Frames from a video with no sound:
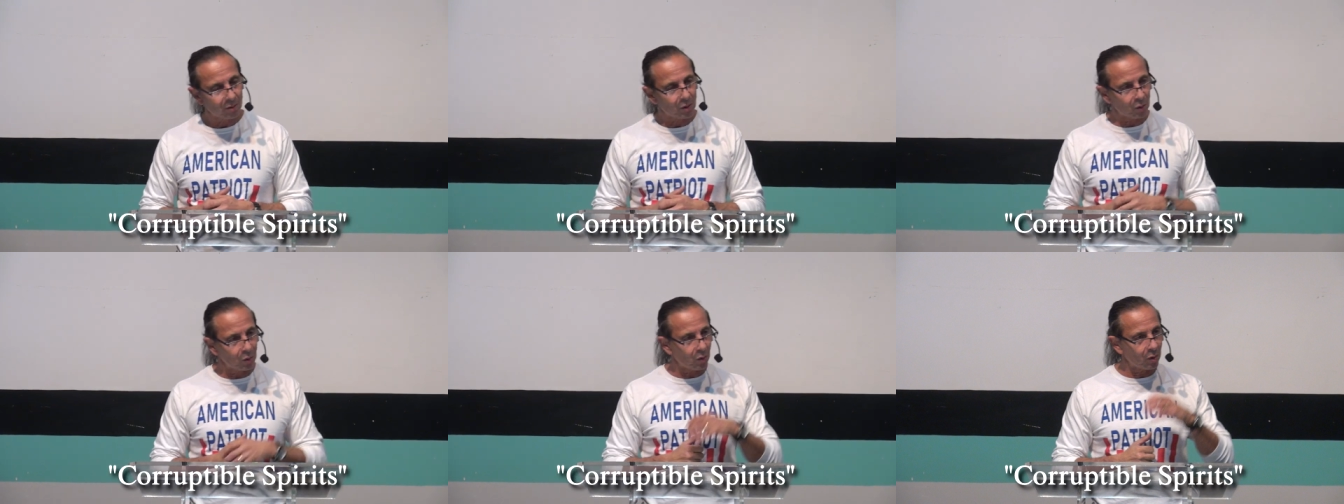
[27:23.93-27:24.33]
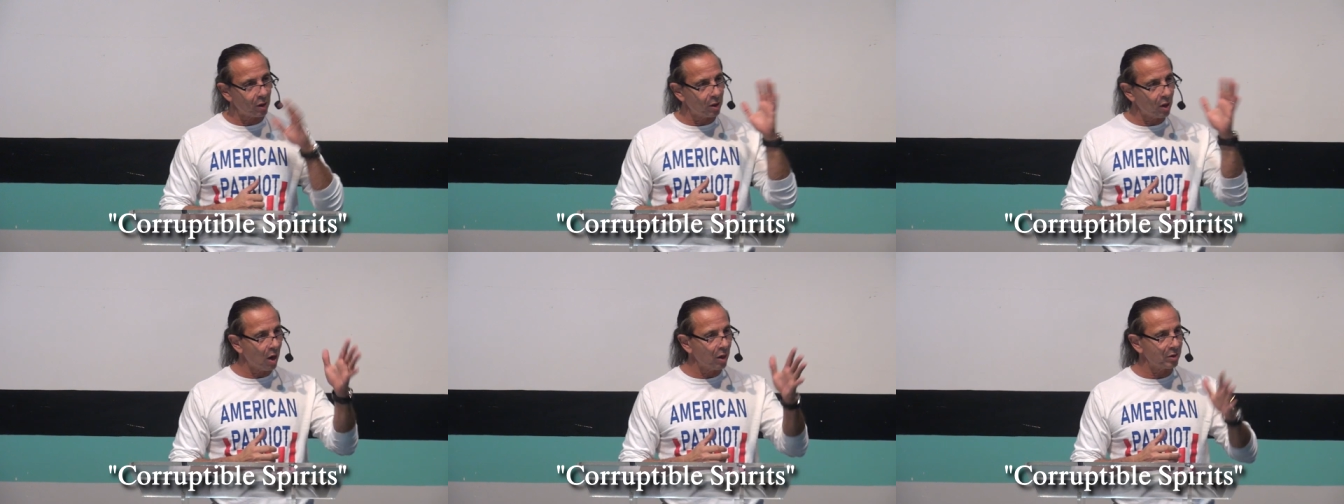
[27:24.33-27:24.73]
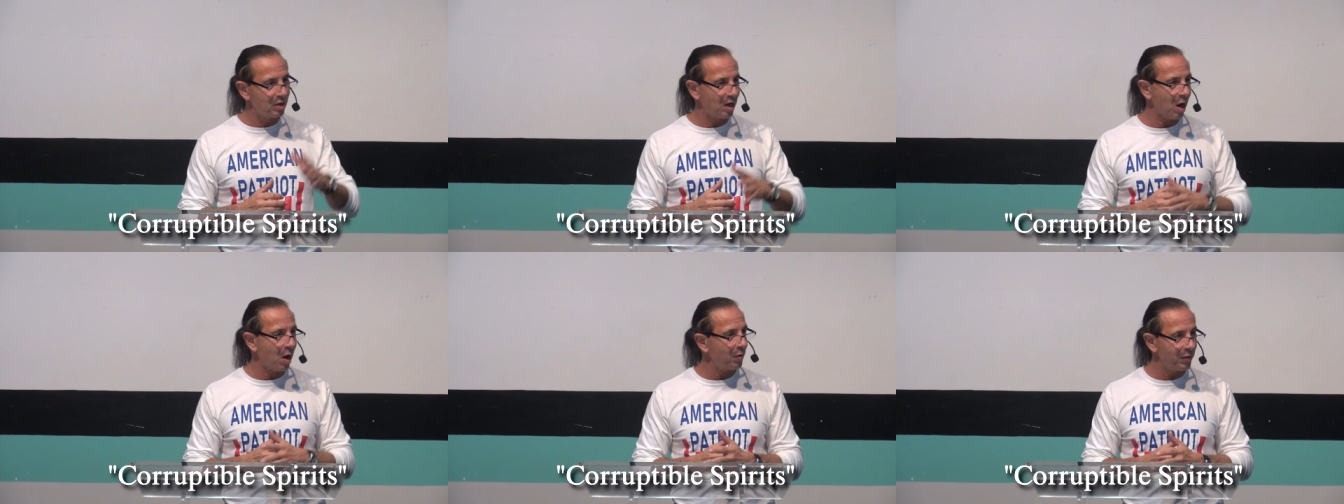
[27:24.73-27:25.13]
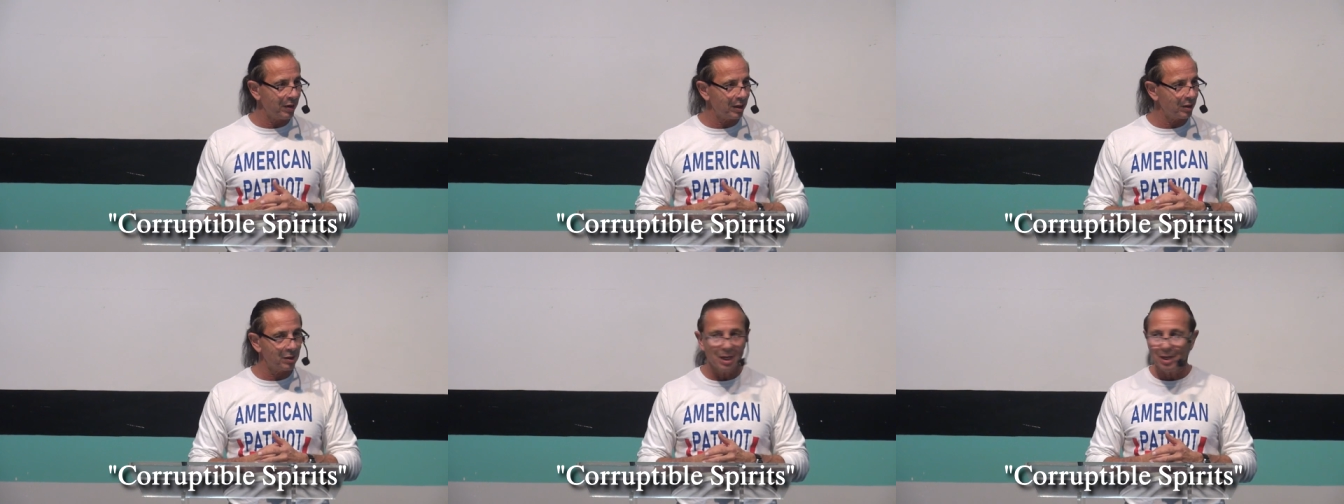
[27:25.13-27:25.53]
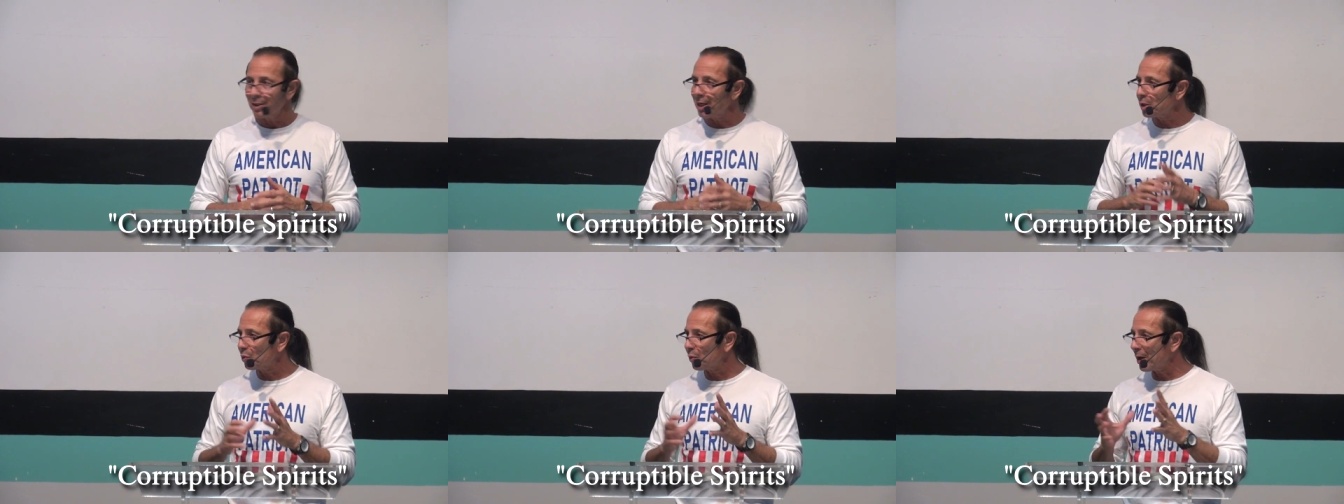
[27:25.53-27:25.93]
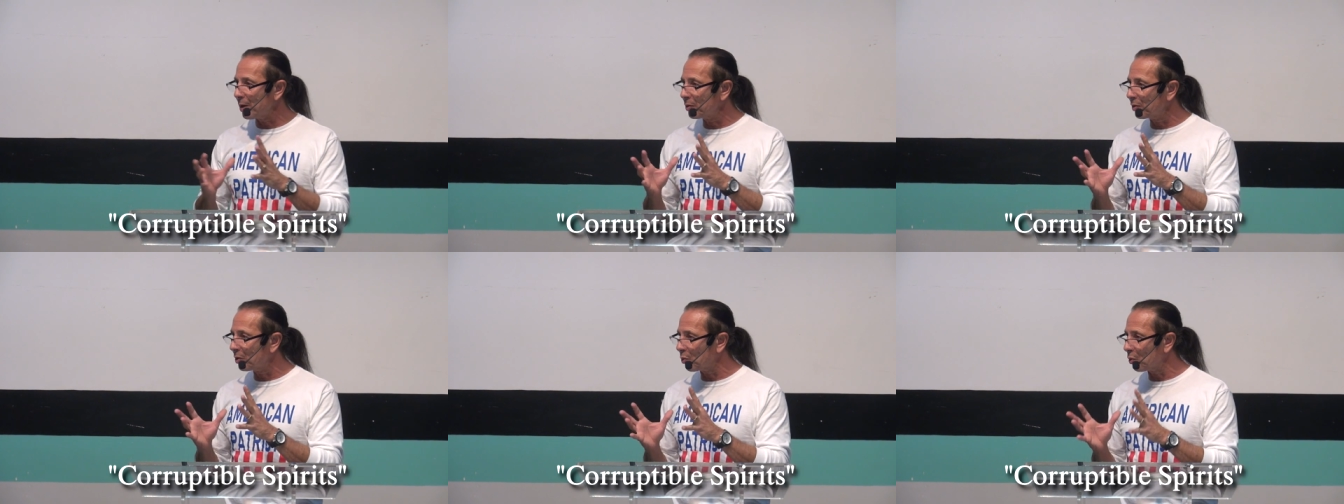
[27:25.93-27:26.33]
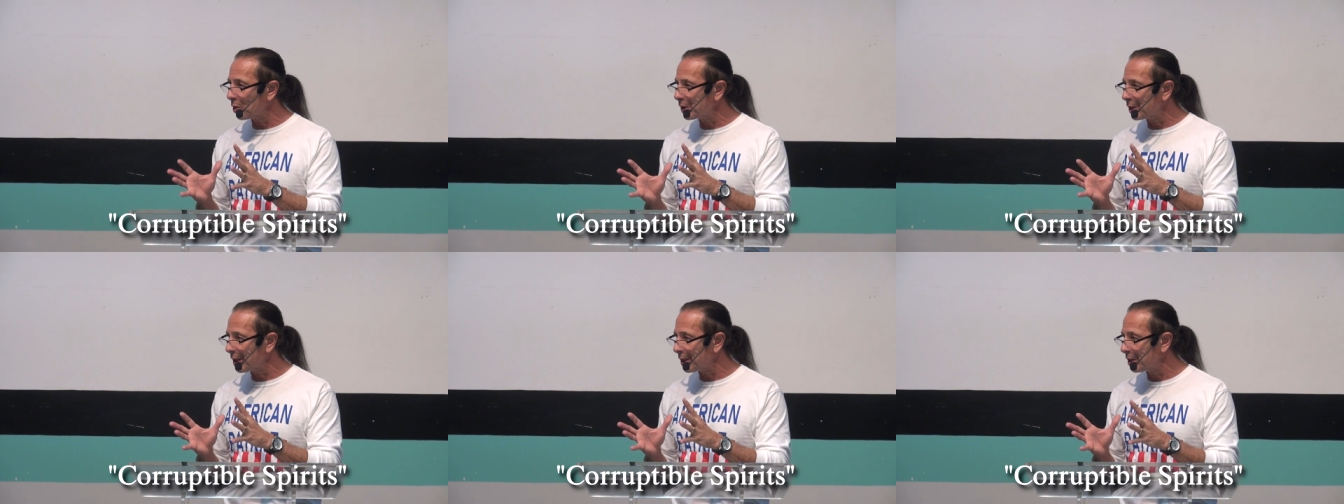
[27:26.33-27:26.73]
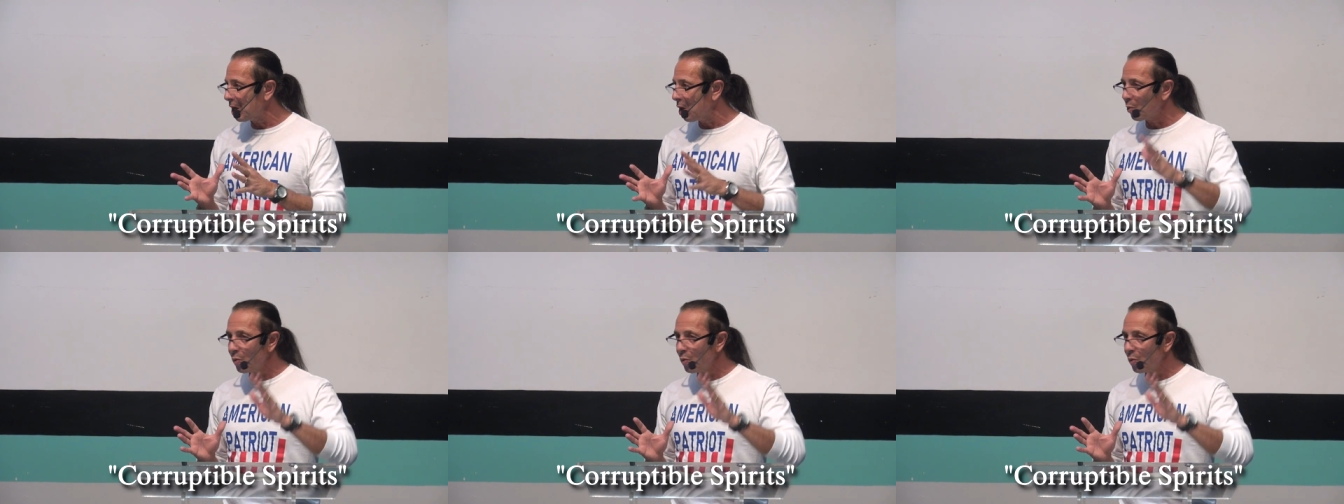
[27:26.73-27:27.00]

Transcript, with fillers: with the Lord in all, all things. That's why the word says,